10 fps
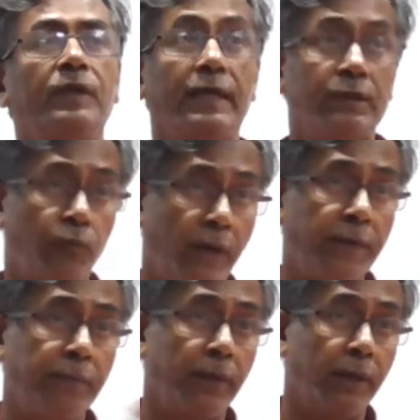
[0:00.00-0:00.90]
That is why
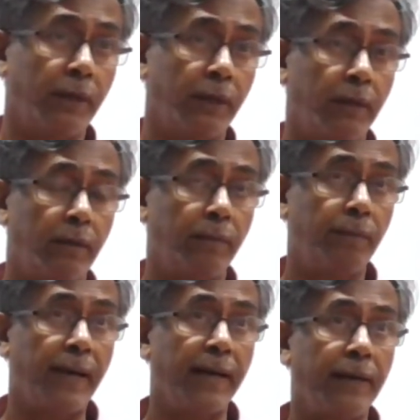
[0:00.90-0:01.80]

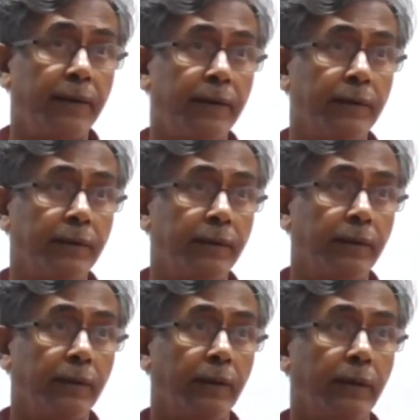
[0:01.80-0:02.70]
Planck
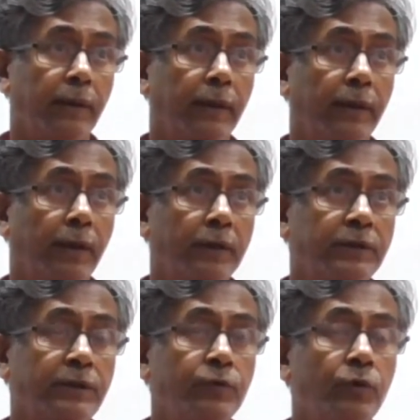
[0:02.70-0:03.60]
and
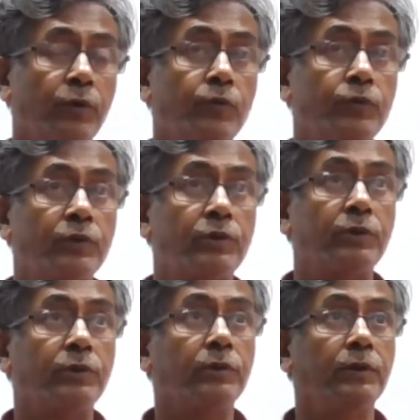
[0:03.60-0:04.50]
Nernst introduced
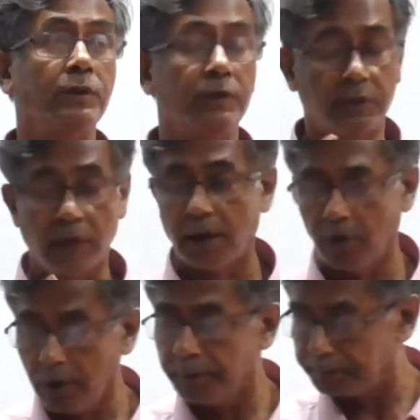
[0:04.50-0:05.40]
the third law,